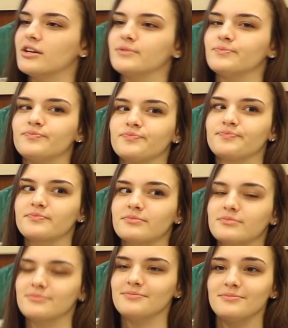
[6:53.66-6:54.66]
because like
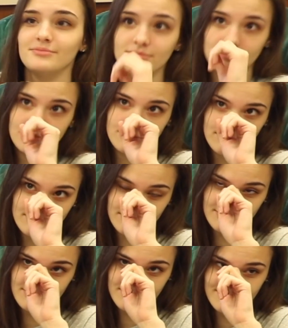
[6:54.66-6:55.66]
you get like
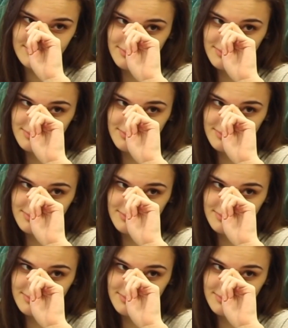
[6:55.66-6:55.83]
that